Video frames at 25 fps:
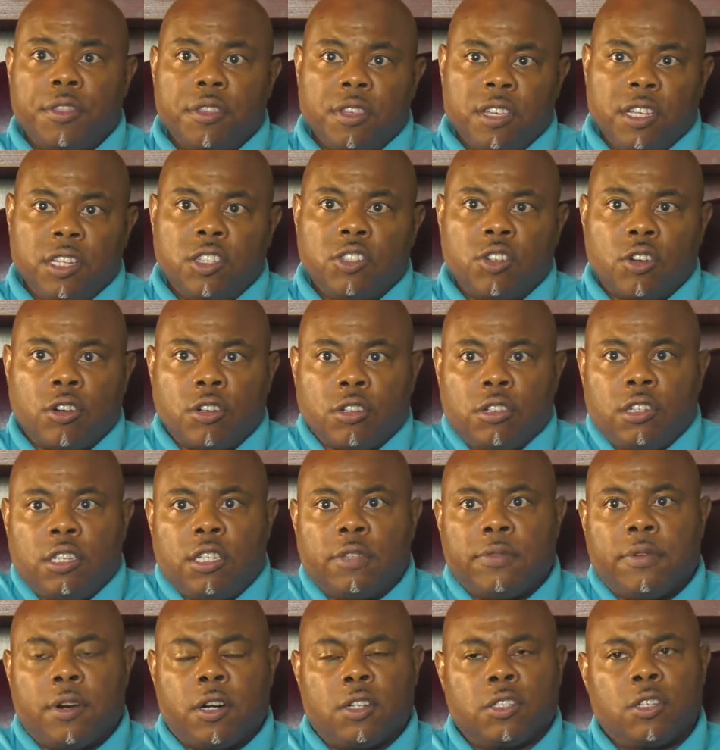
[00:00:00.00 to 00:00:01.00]
internally as
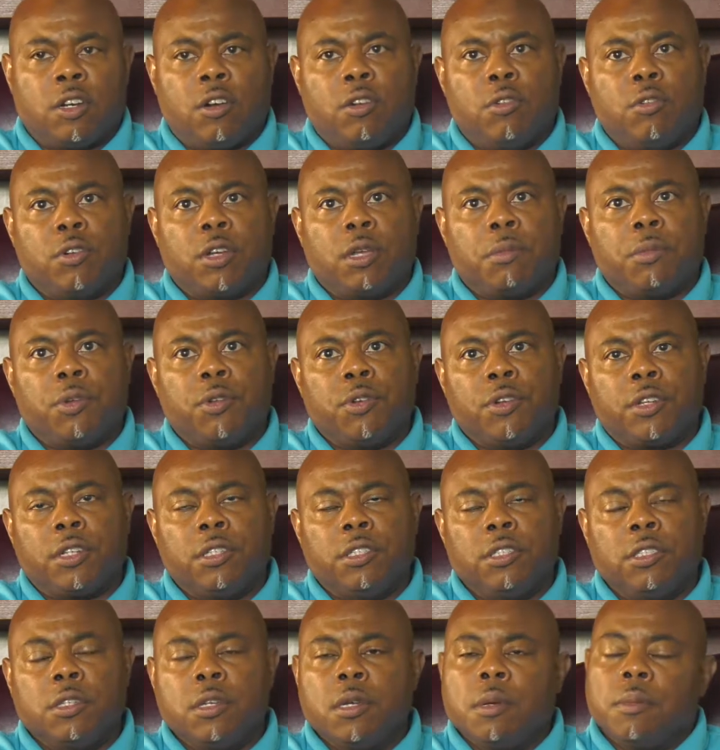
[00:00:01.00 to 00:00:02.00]
far as our own
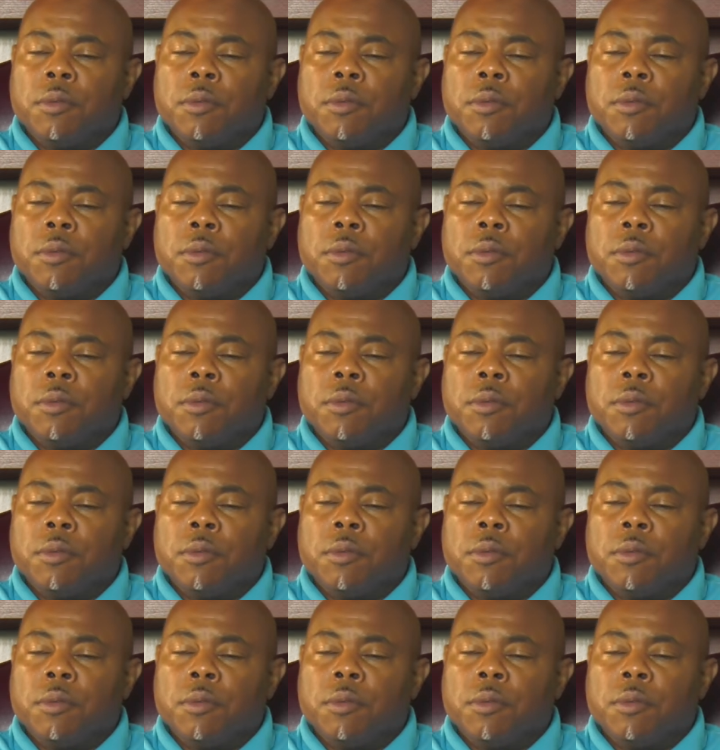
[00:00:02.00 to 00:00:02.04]
communities.